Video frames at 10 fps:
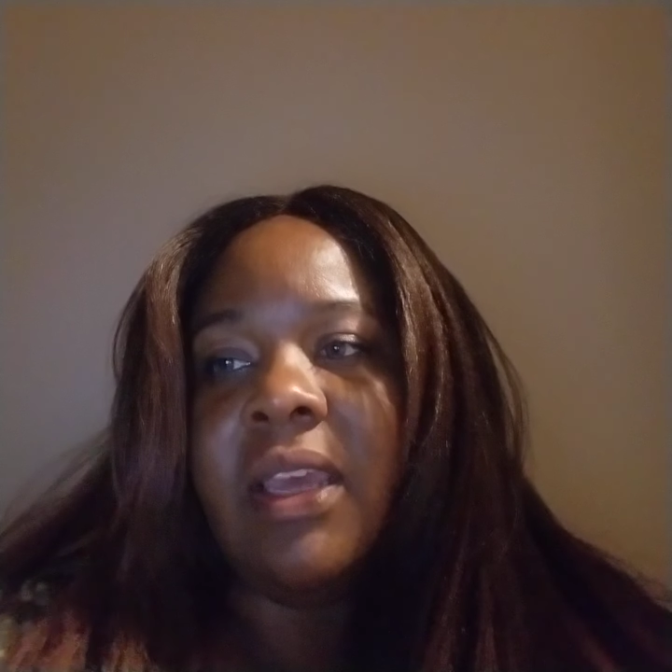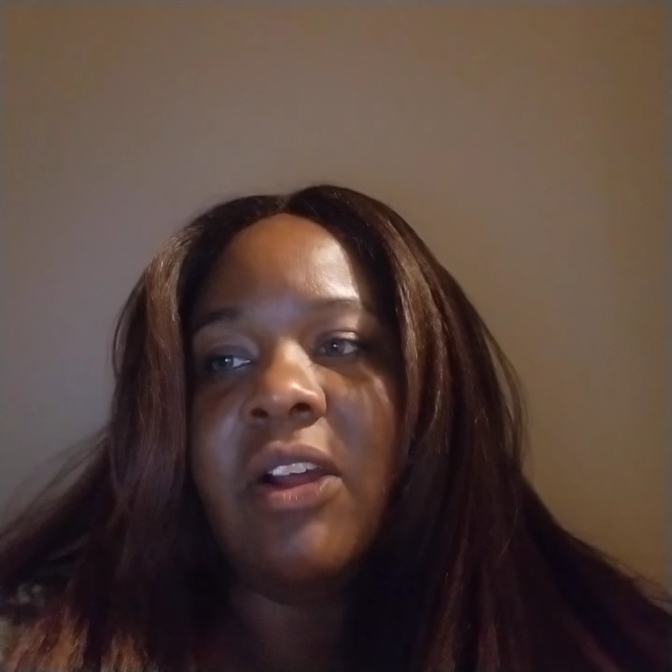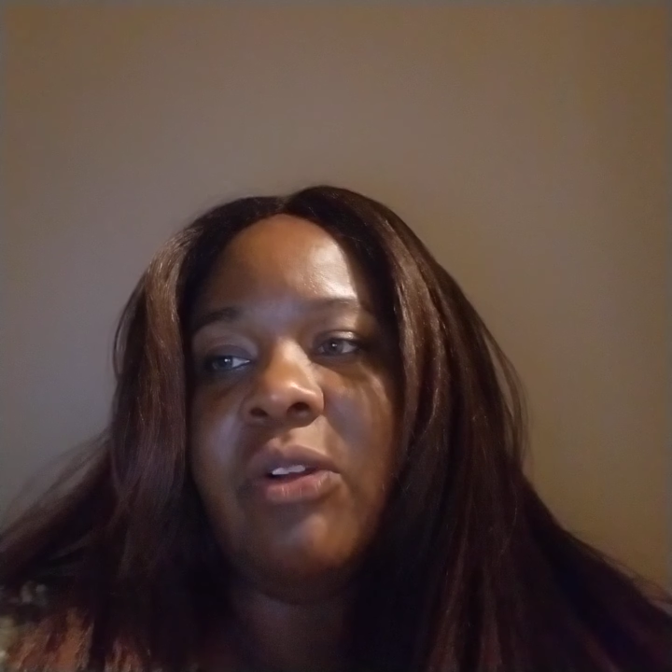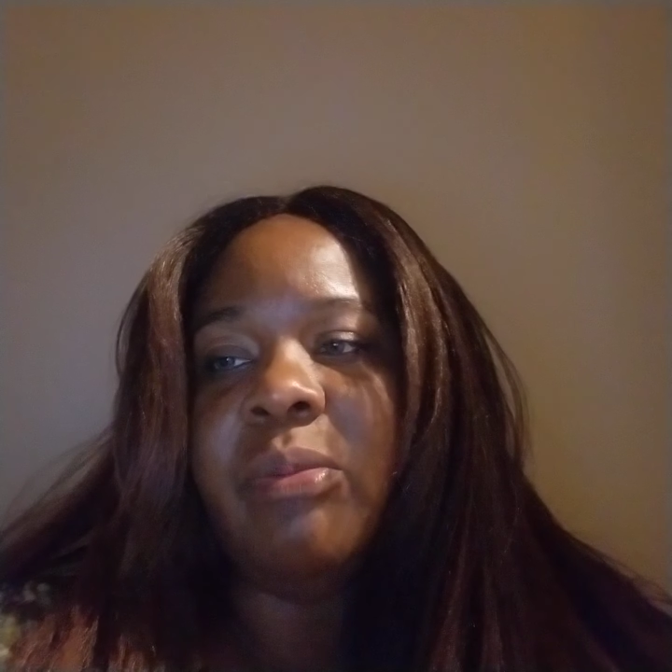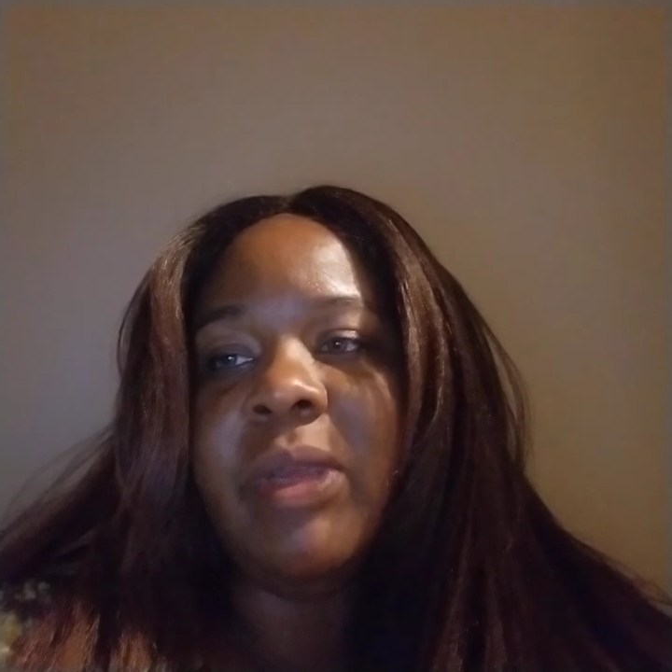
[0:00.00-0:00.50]

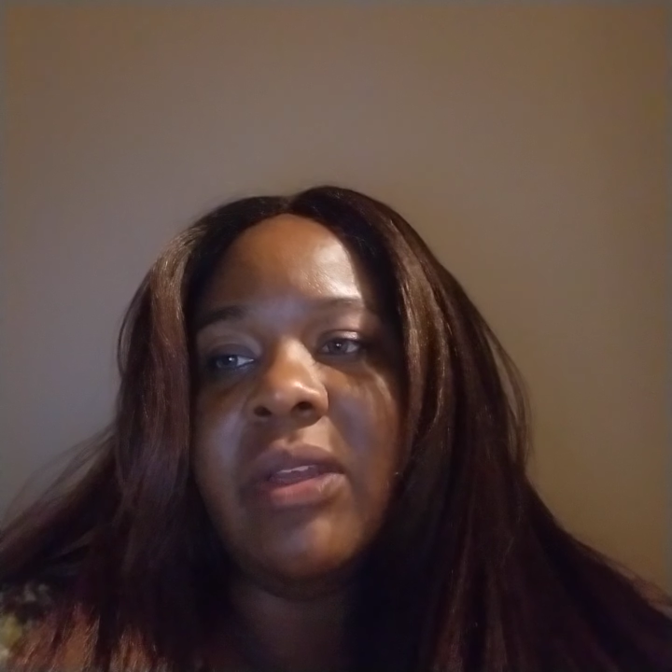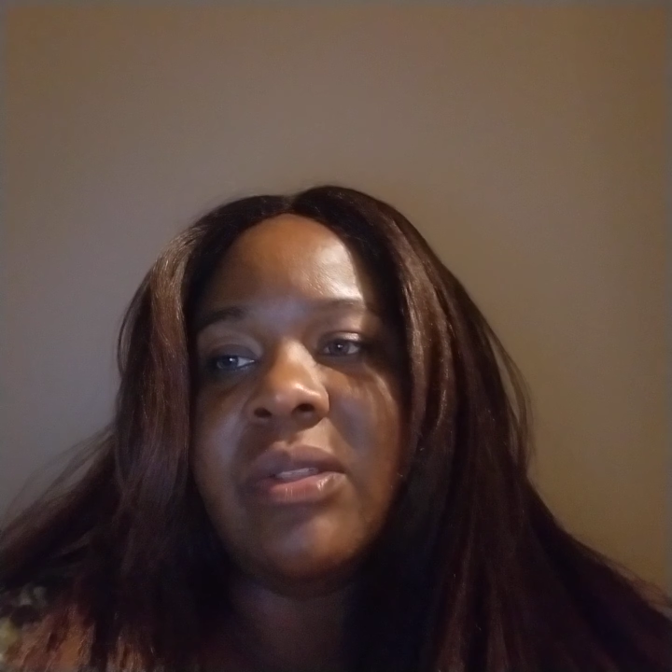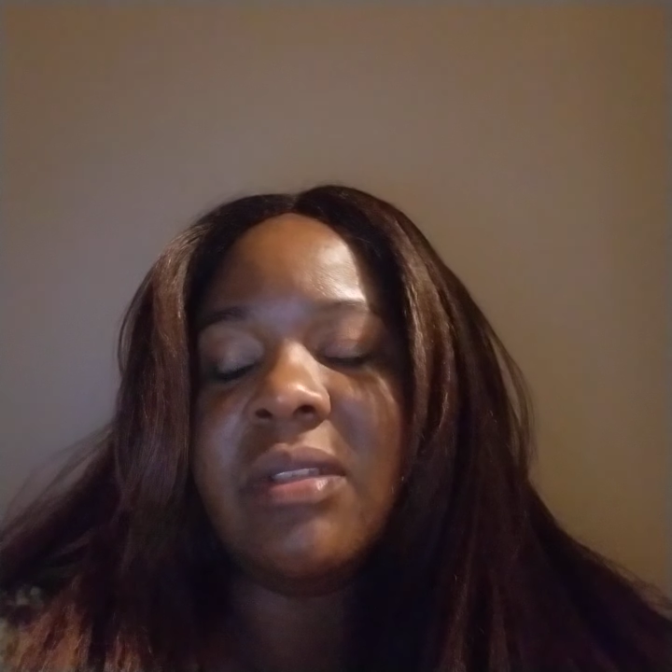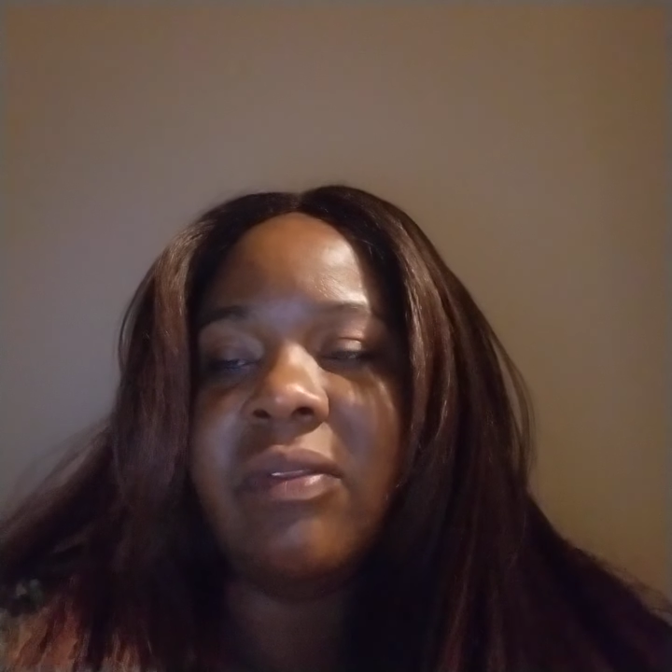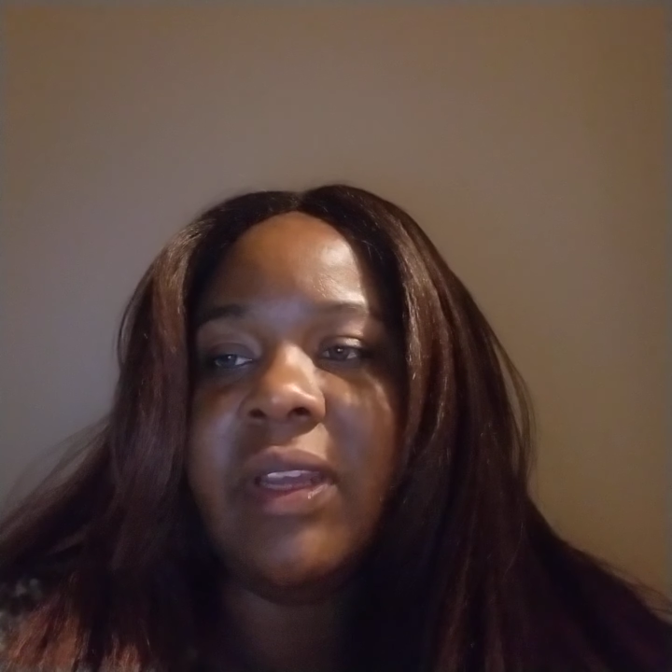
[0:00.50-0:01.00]
help
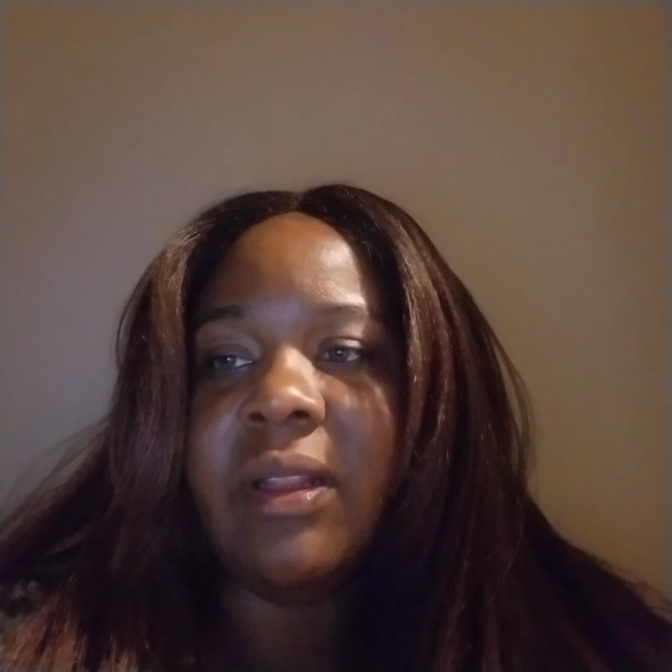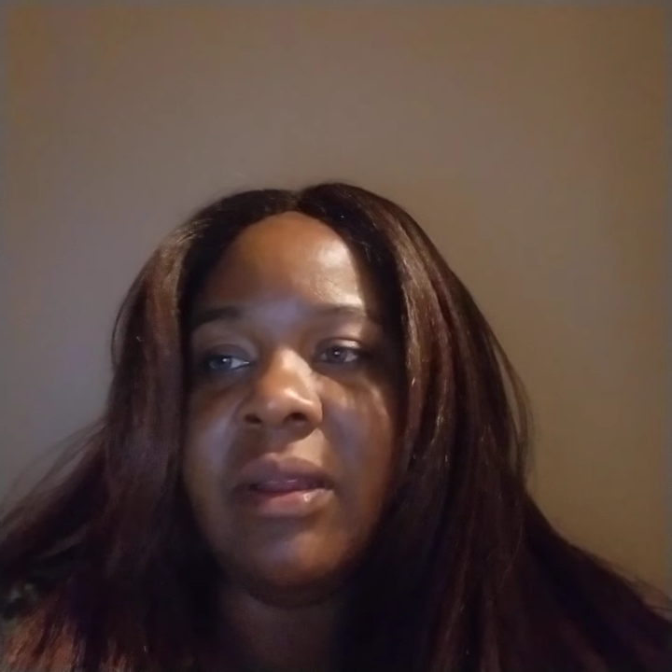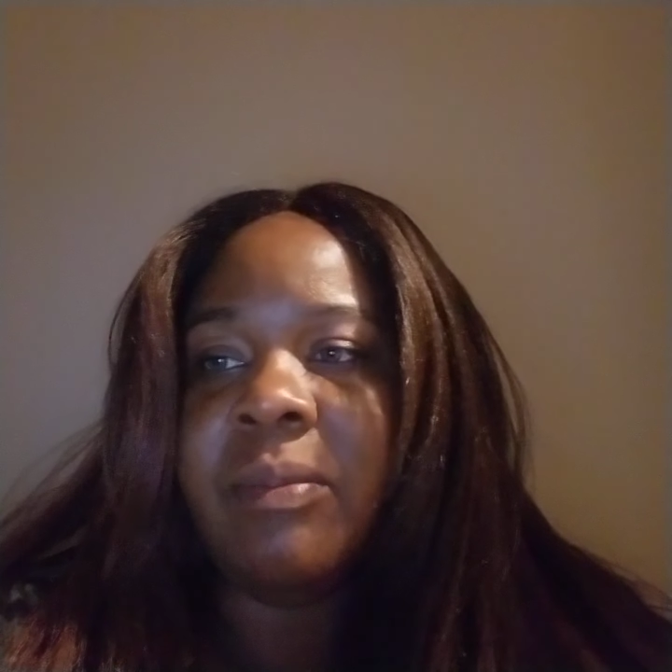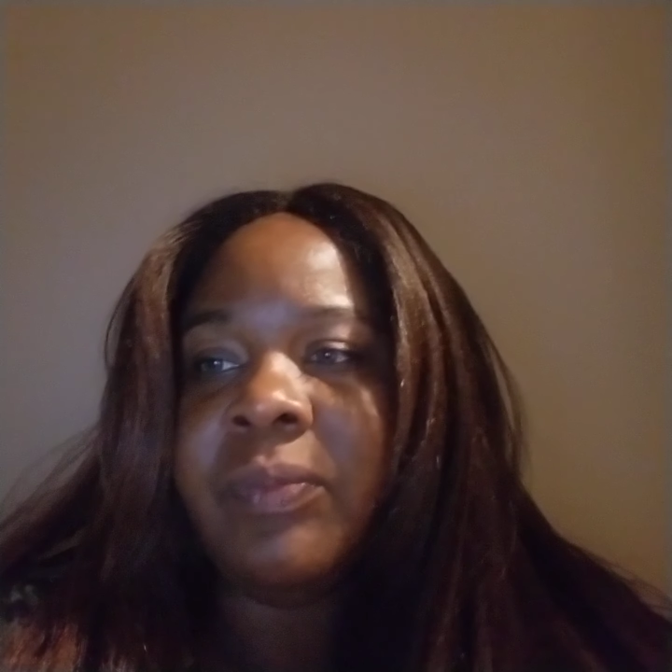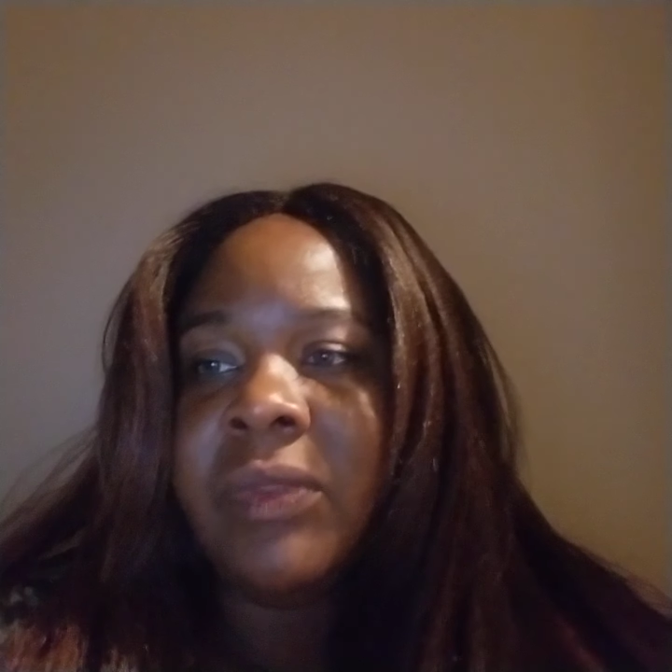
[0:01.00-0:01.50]
males
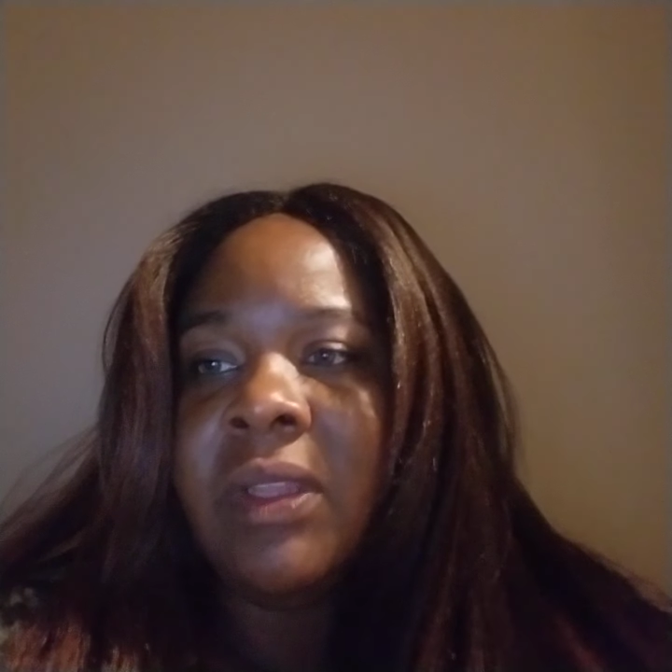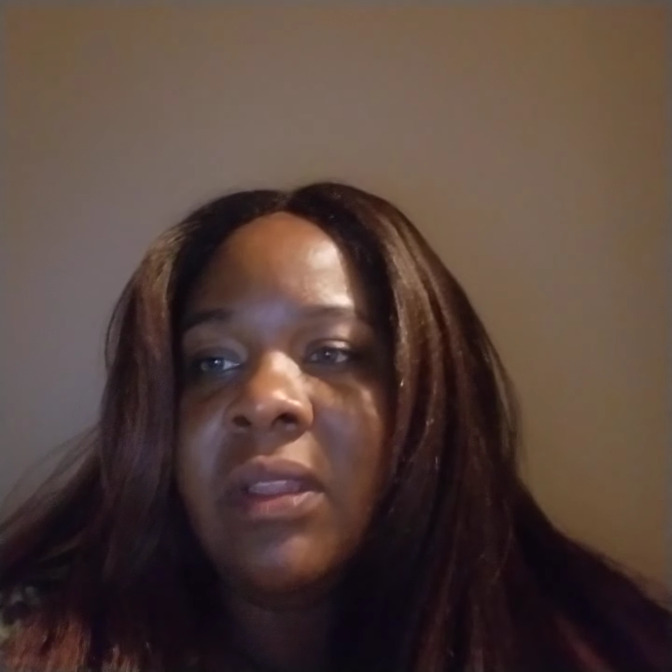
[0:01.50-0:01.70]
develop.